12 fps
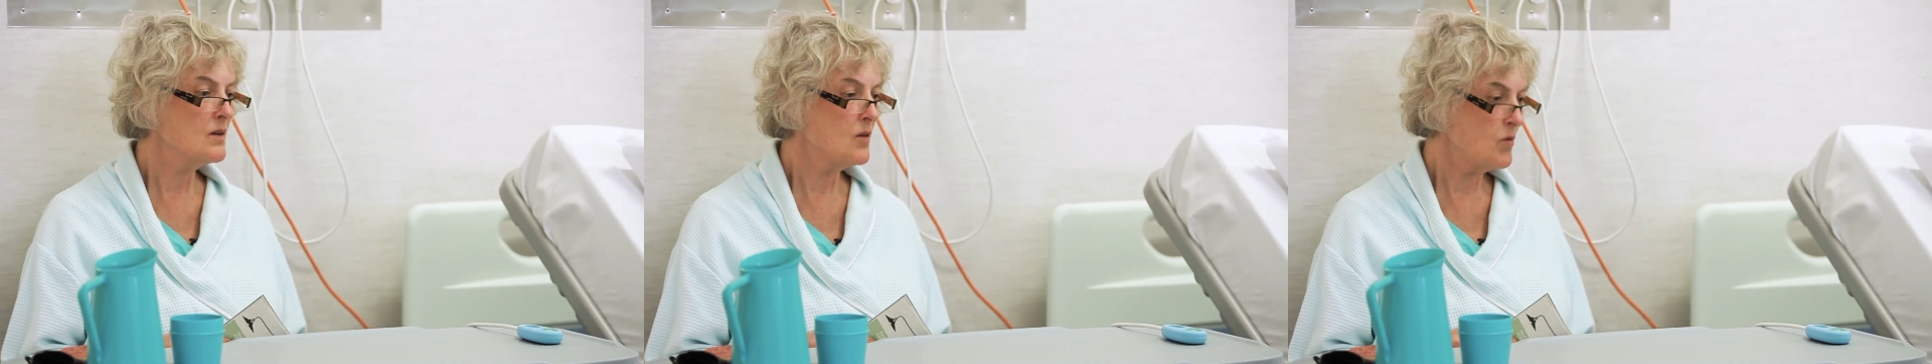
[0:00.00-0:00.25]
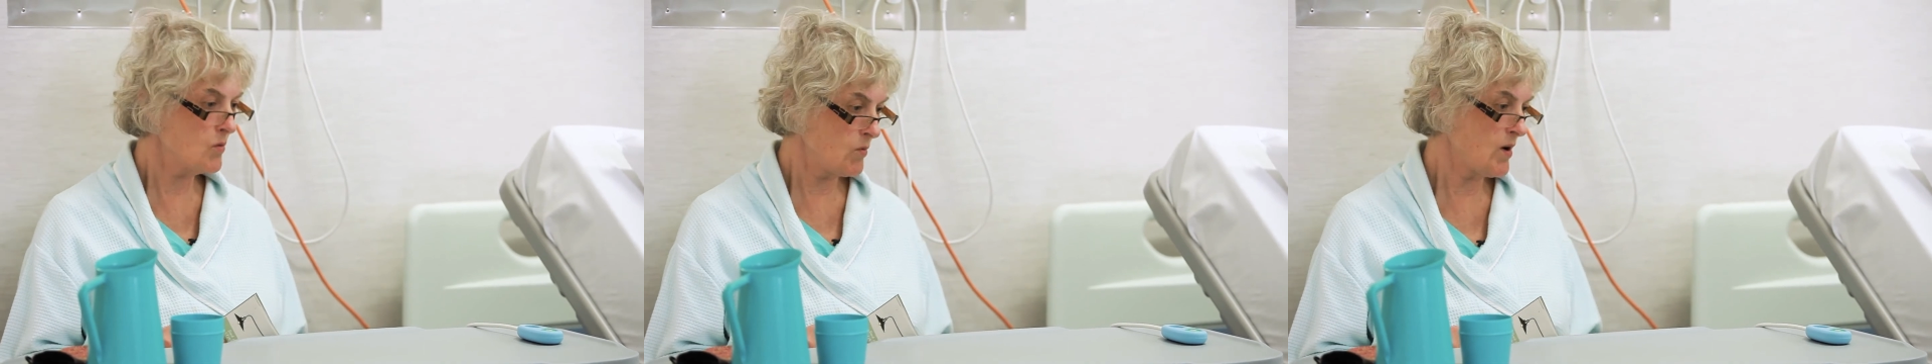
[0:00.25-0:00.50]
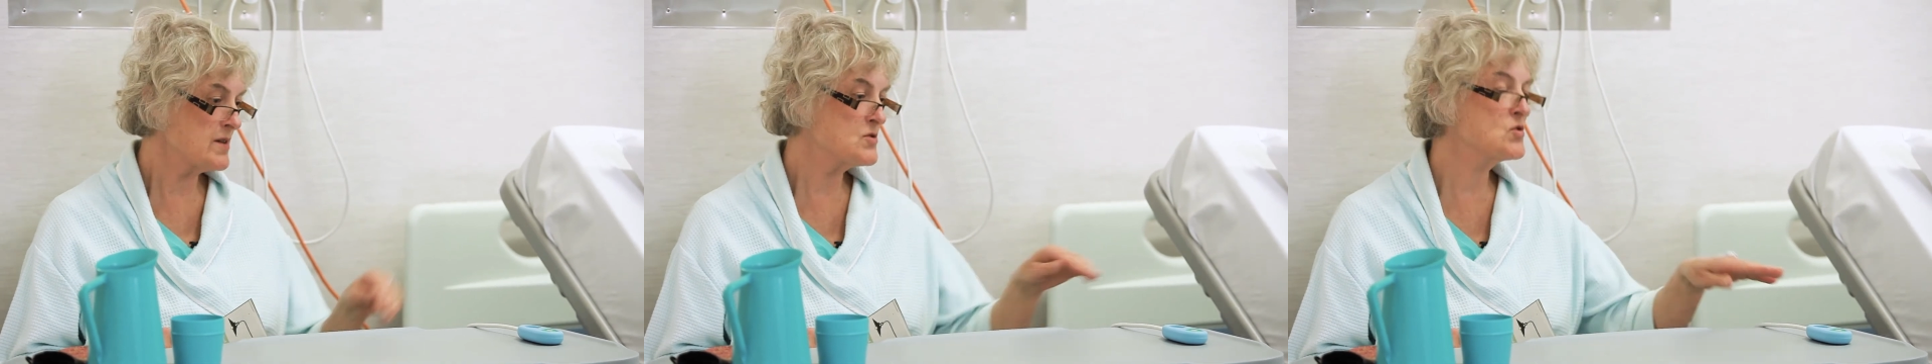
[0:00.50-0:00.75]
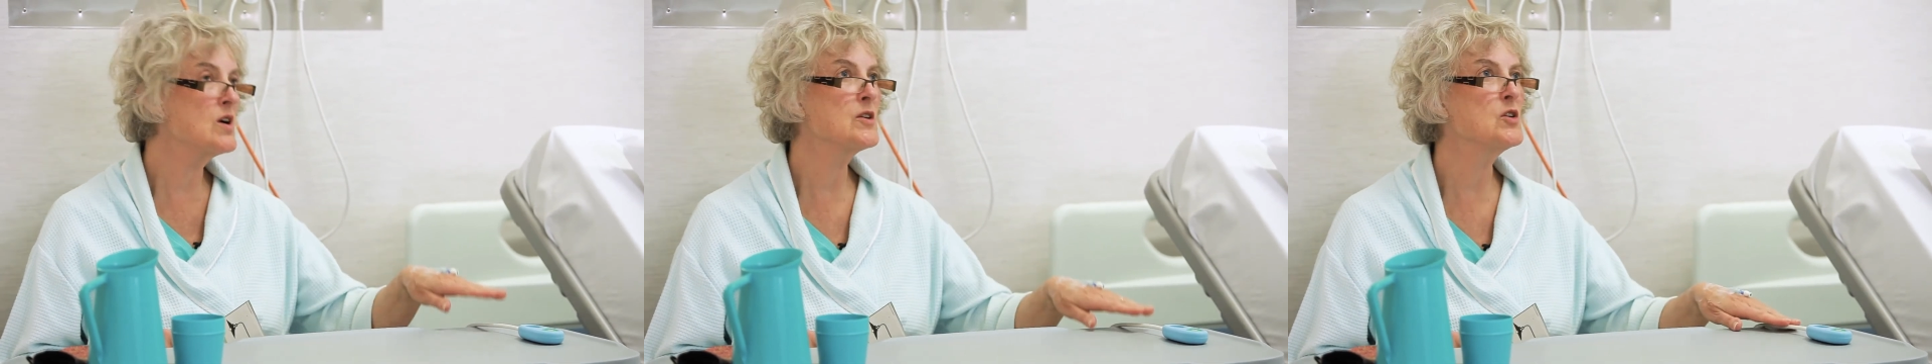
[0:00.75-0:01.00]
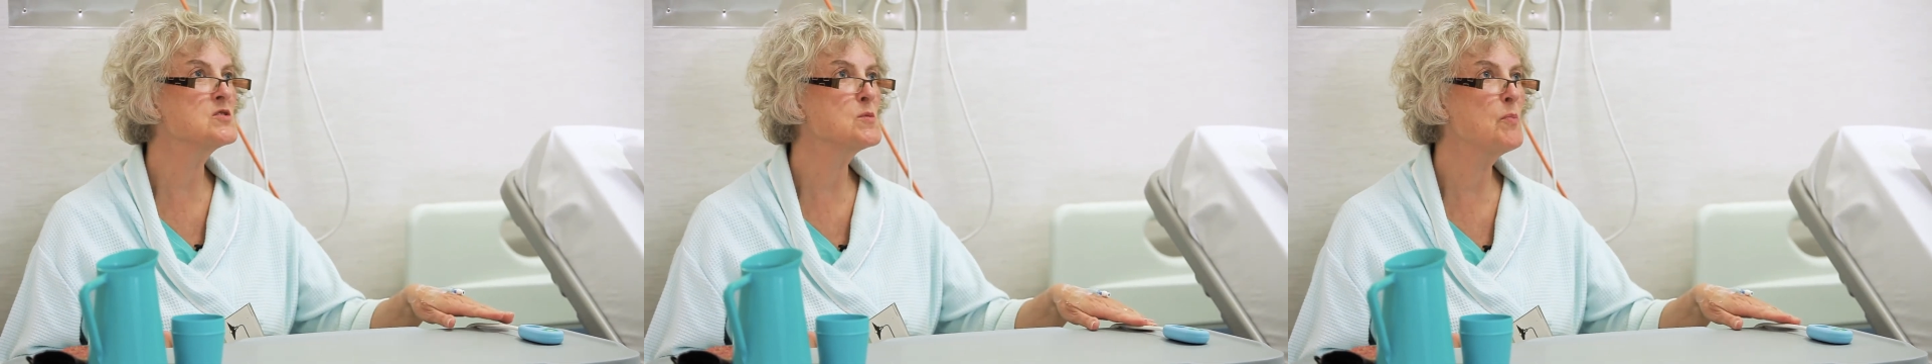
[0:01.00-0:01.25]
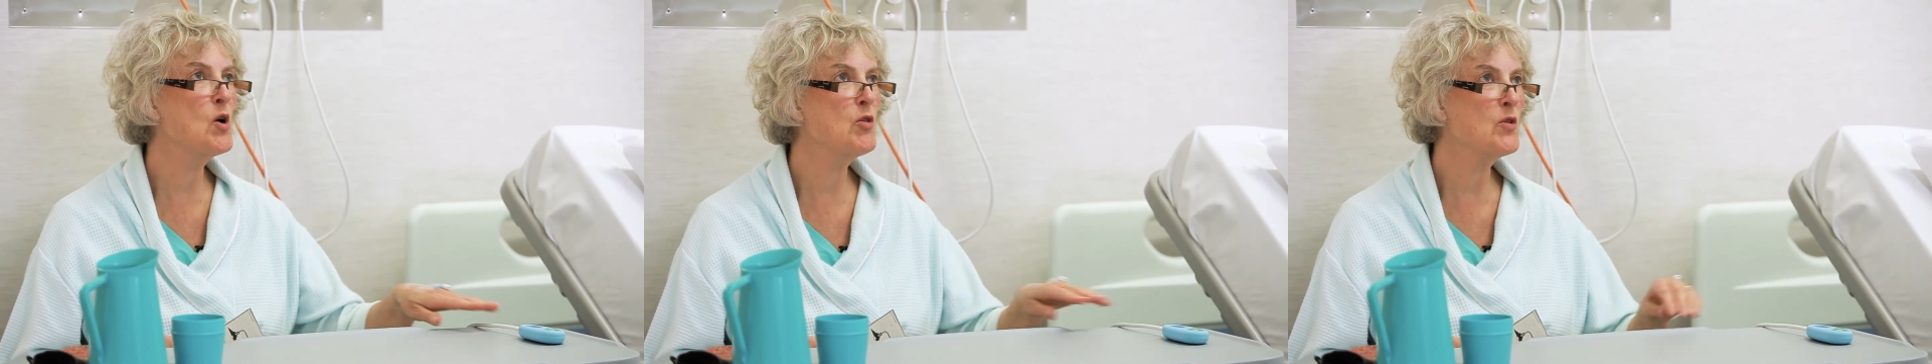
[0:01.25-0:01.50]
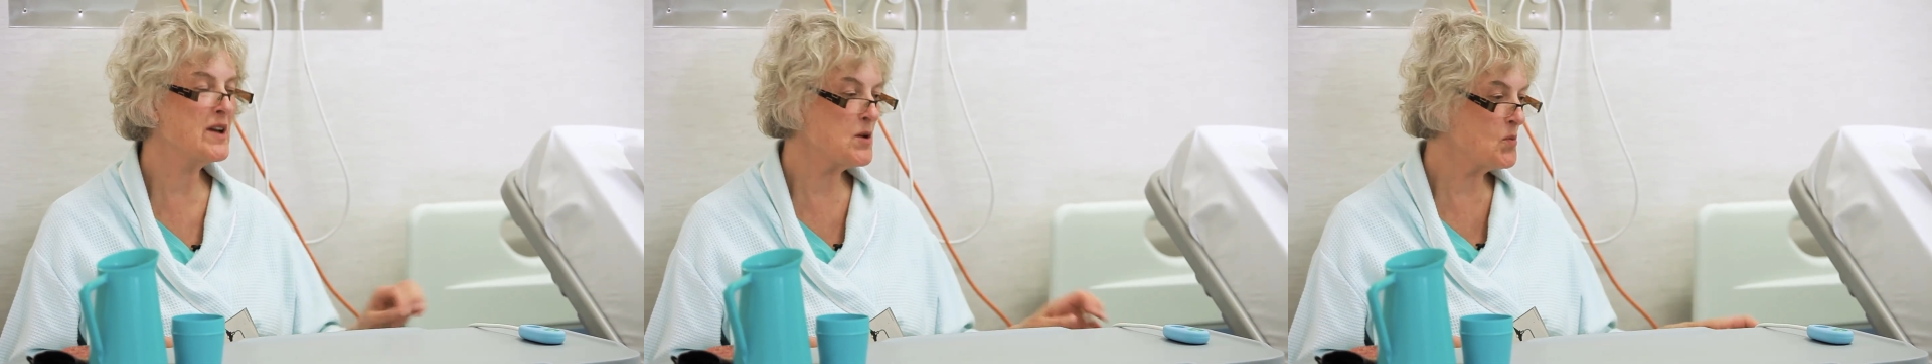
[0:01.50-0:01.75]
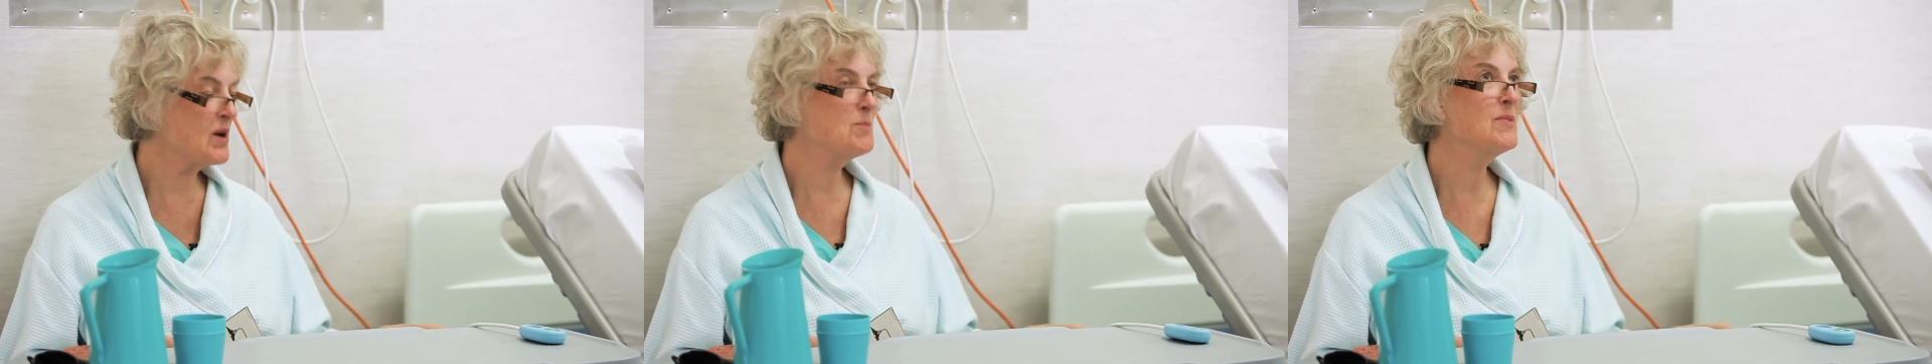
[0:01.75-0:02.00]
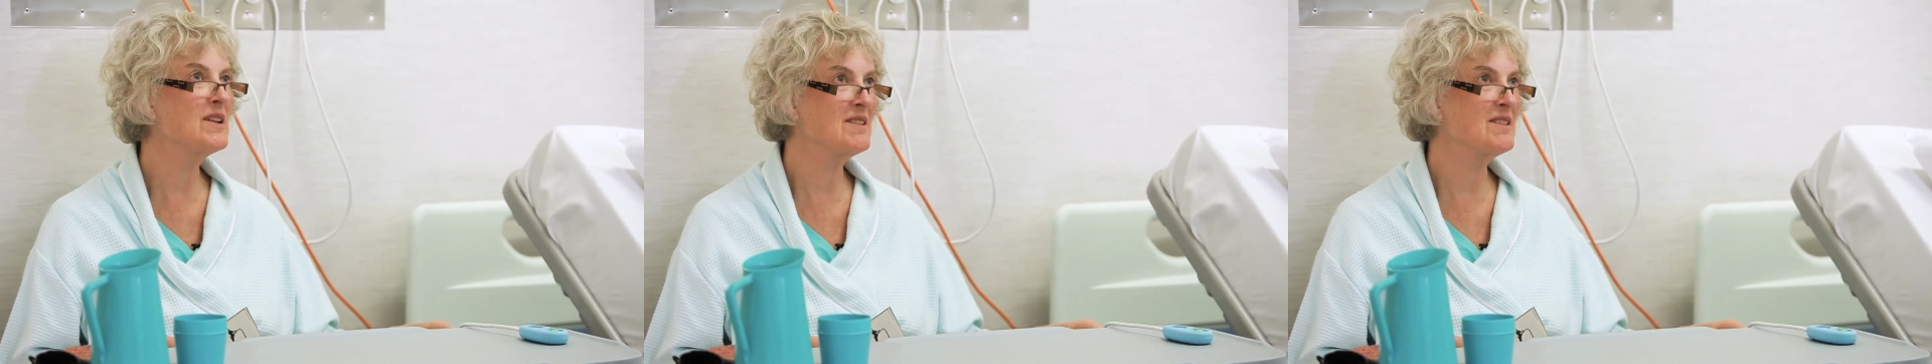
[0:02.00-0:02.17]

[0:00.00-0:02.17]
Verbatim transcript: All right. Try not to bother anyone, but